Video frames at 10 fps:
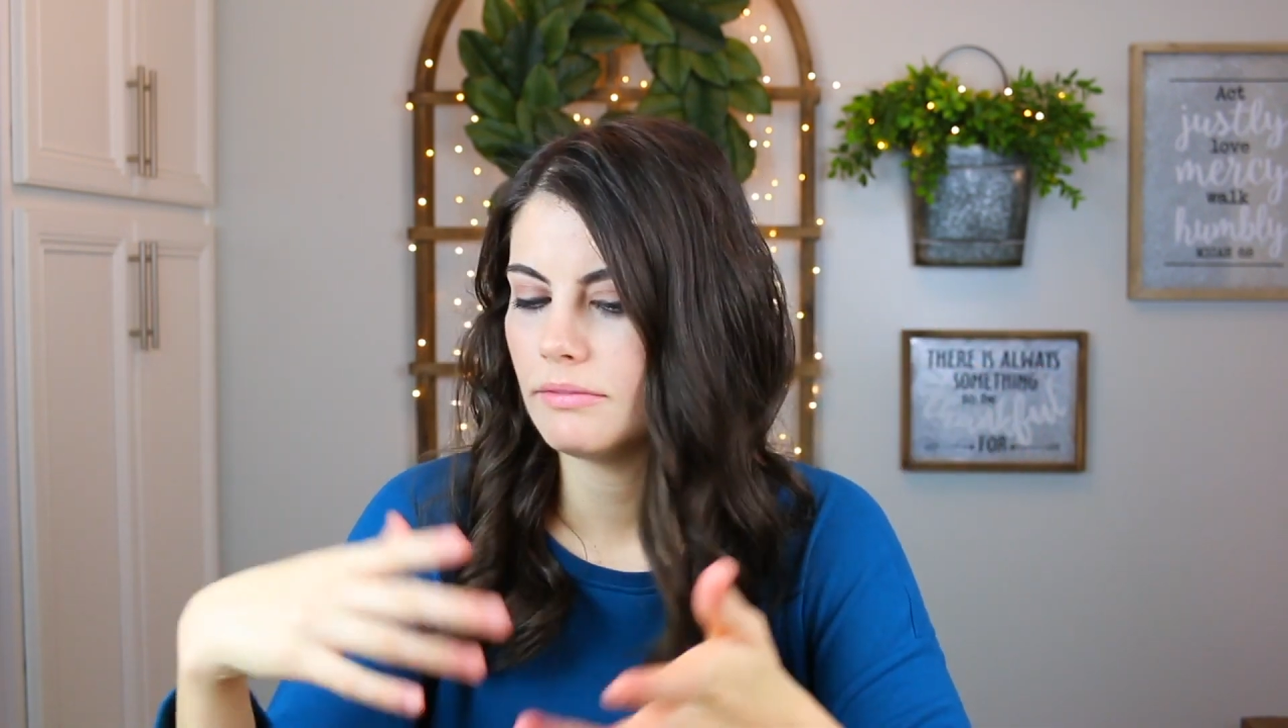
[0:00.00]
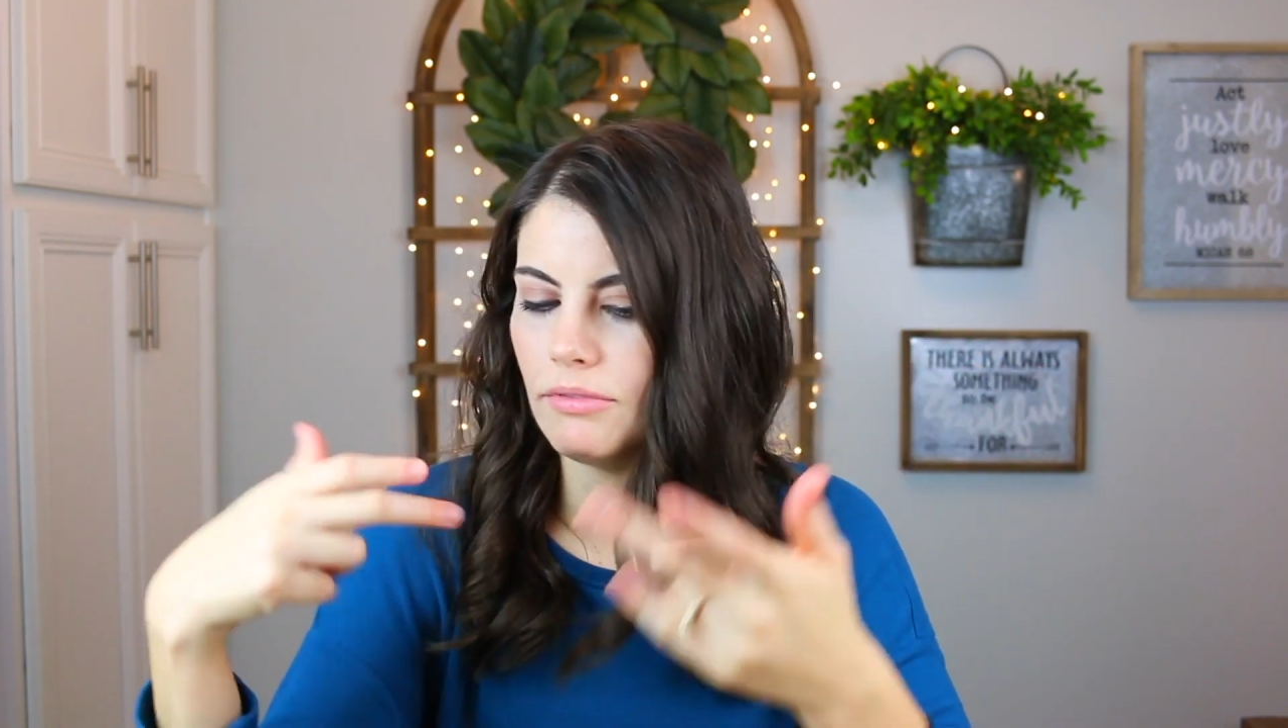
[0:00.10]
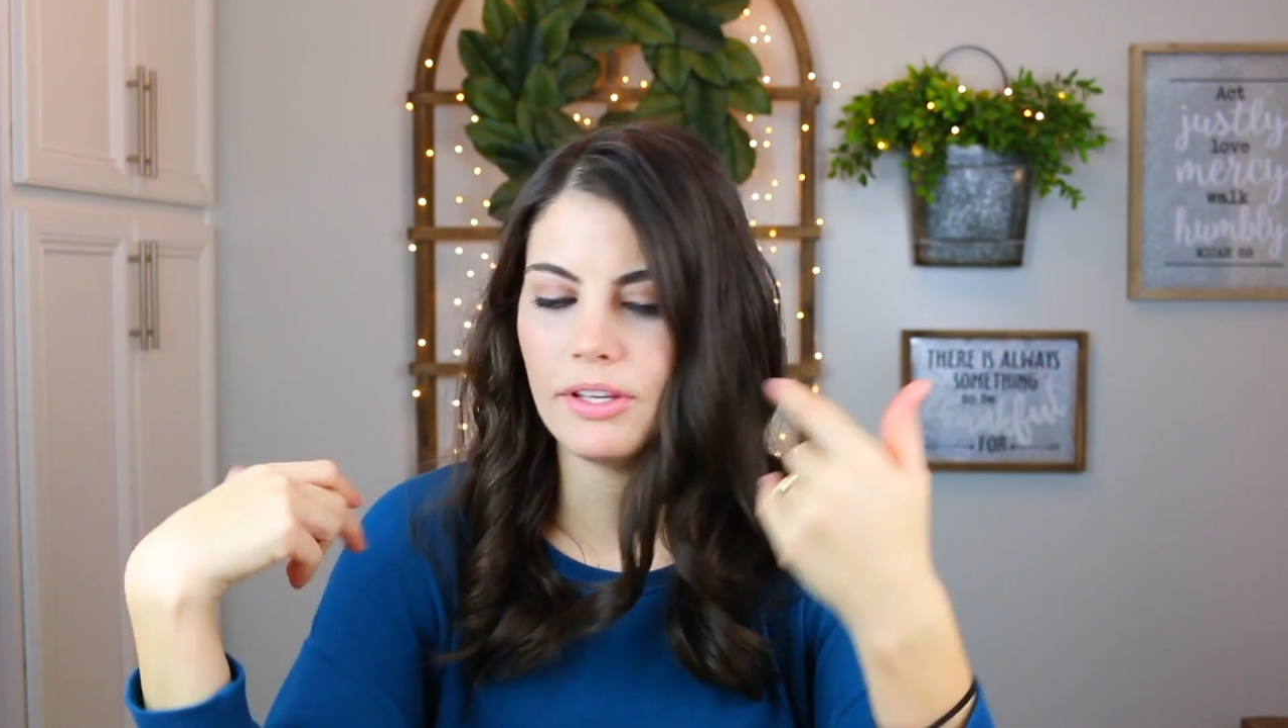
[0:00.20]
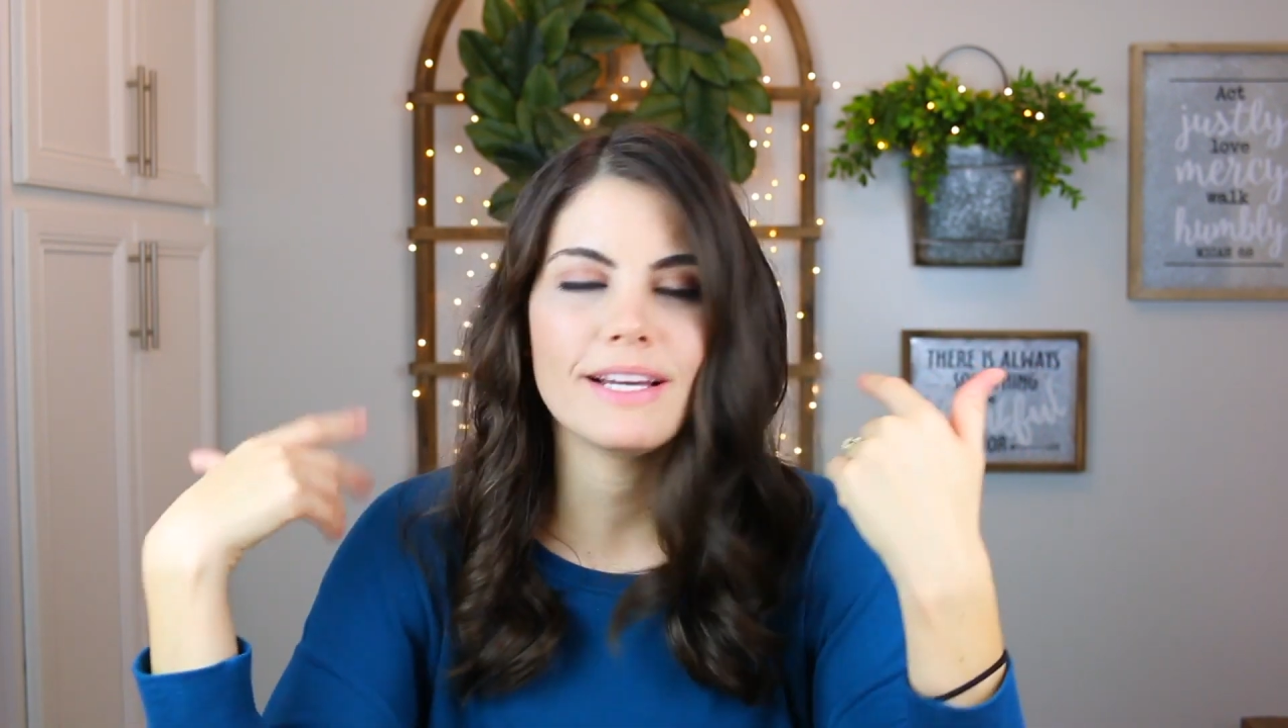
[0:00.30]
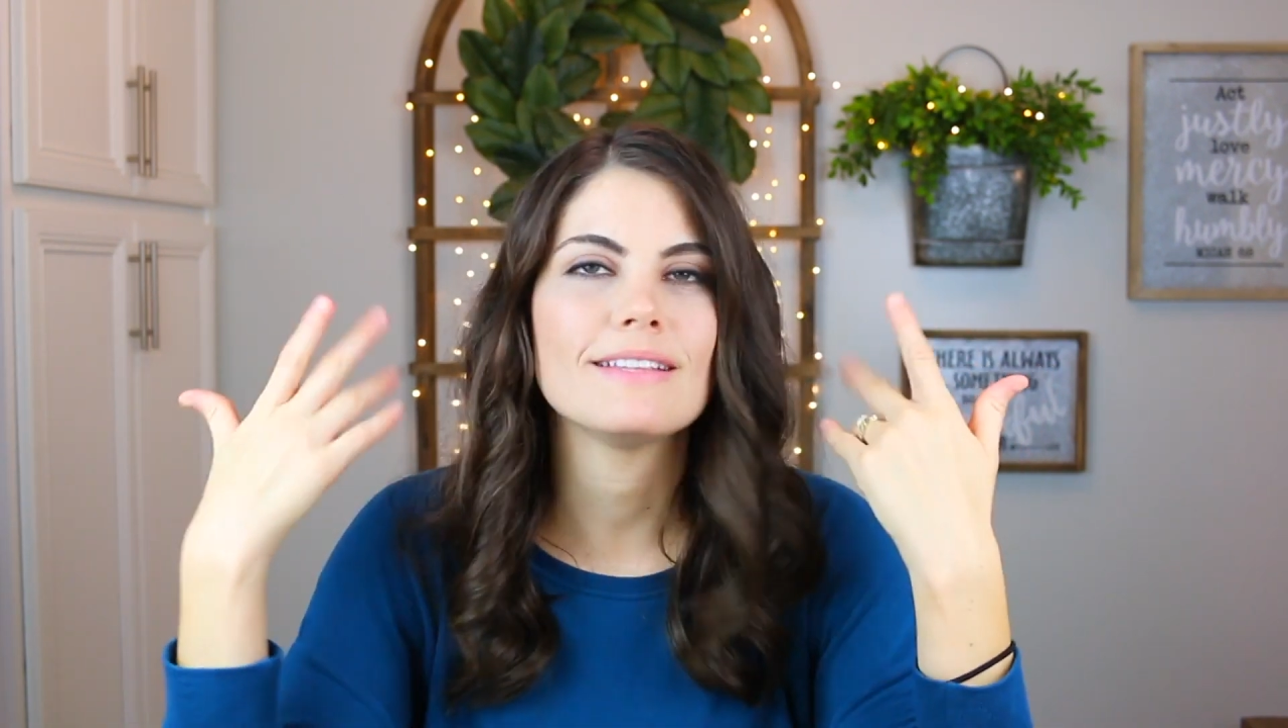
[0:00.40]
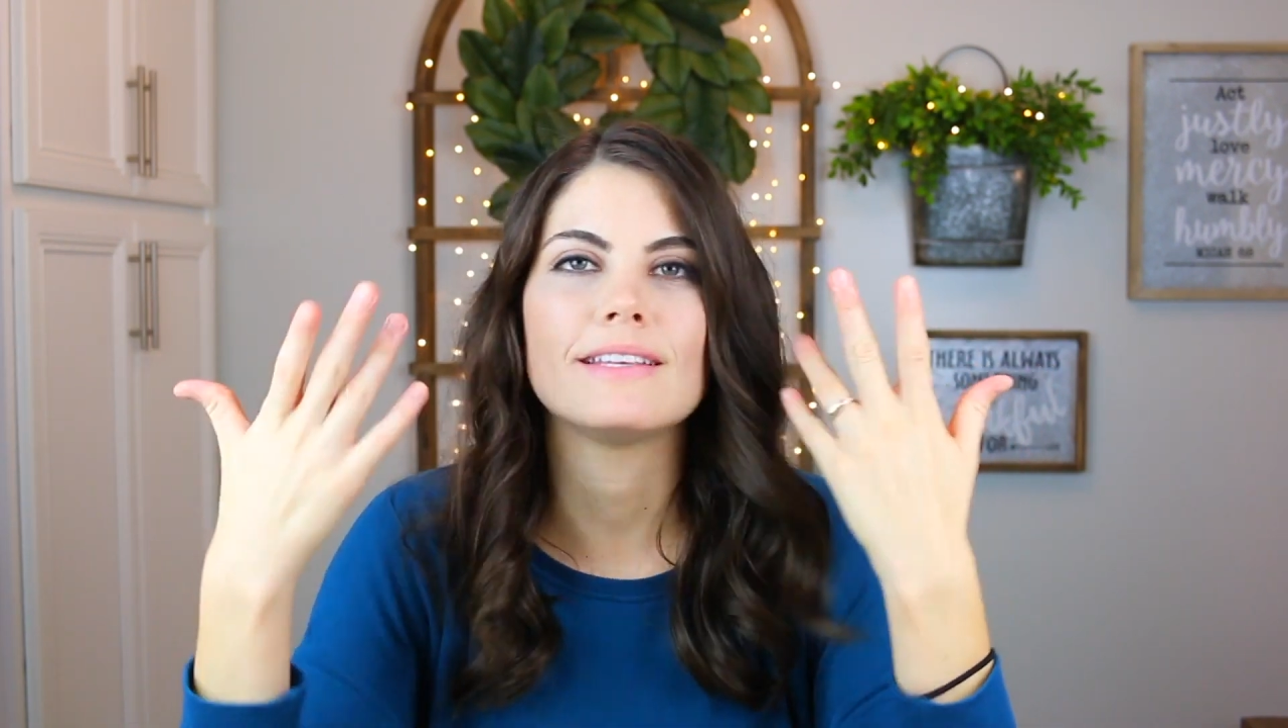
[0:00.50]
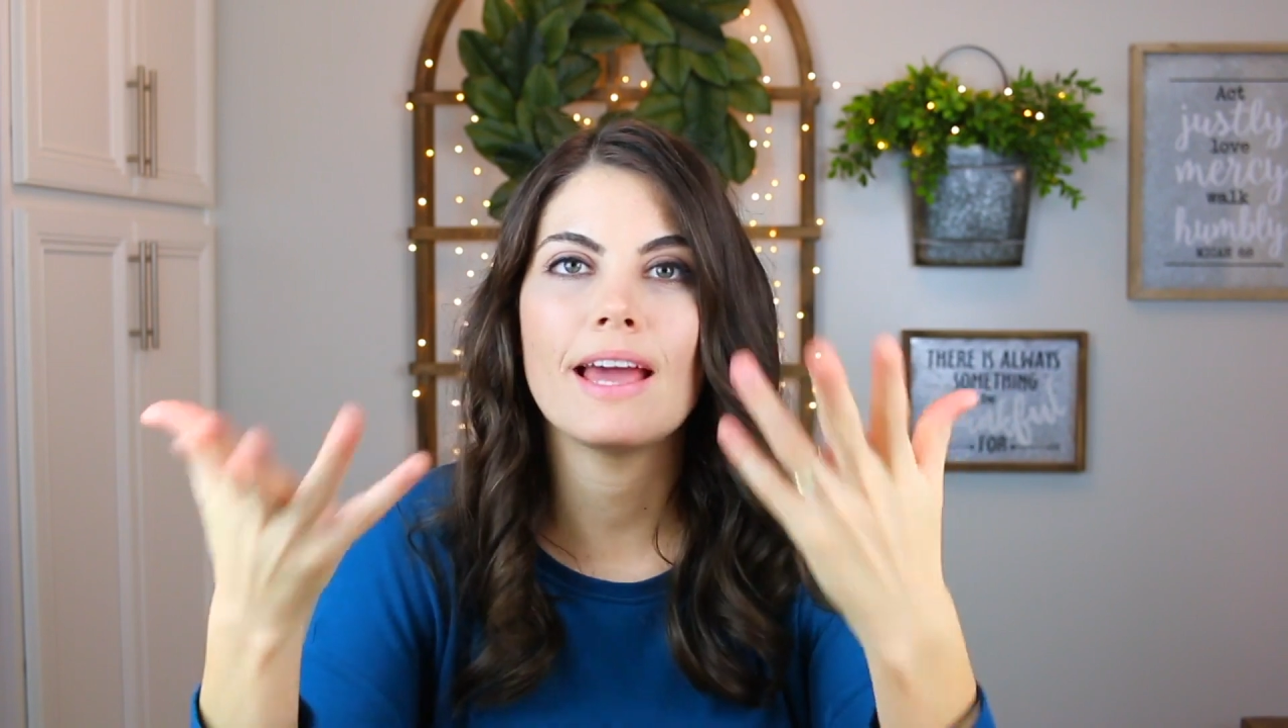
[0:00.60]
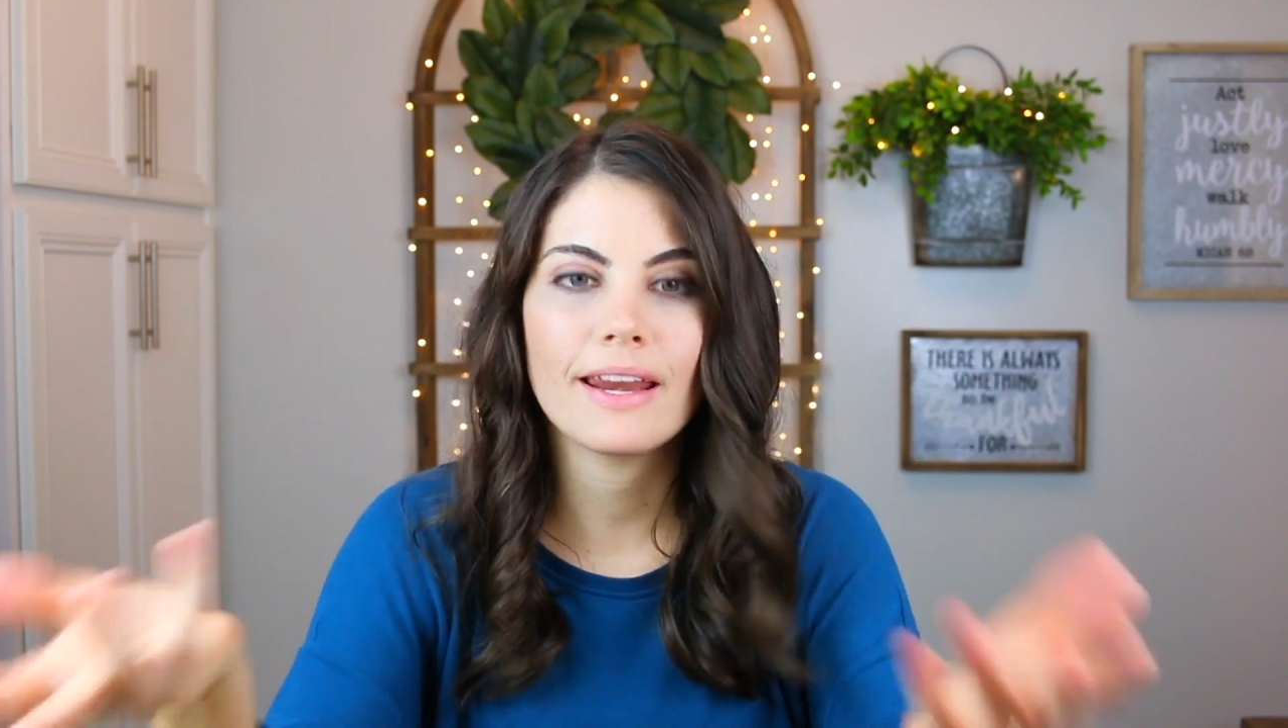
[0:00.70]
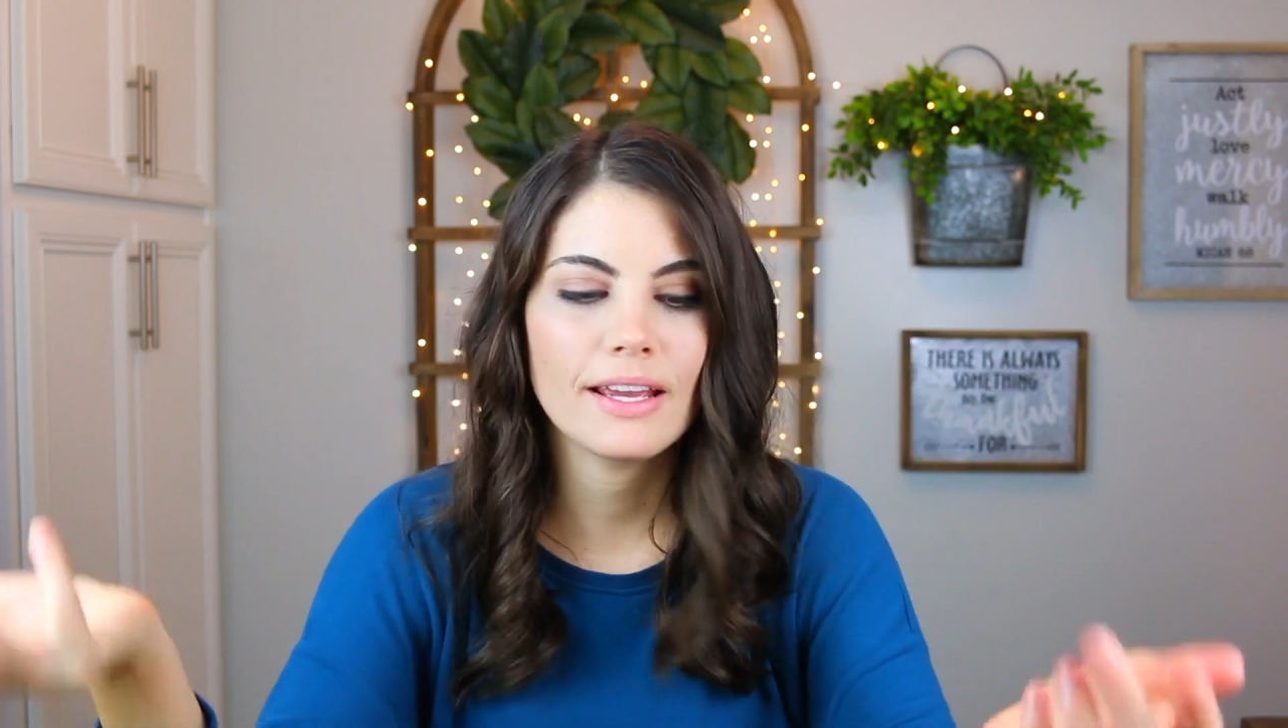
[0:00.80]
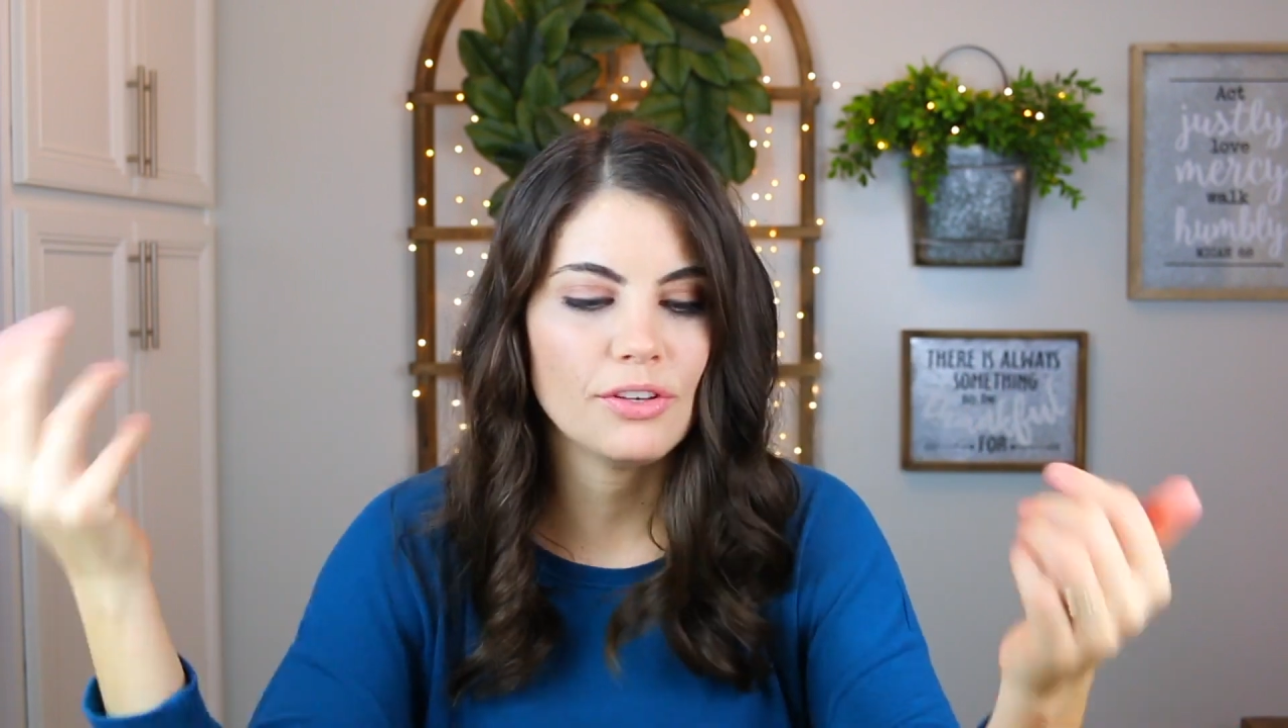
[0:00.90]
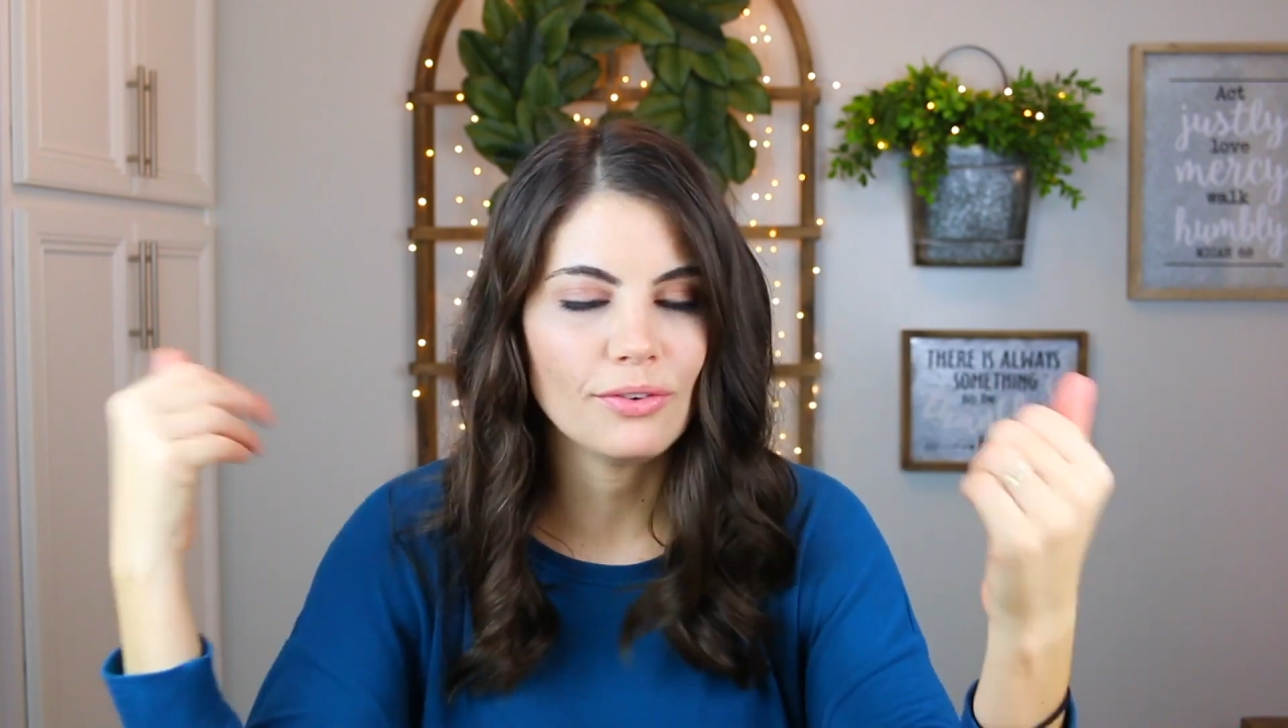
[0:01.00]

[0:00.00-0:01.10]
You guys get it,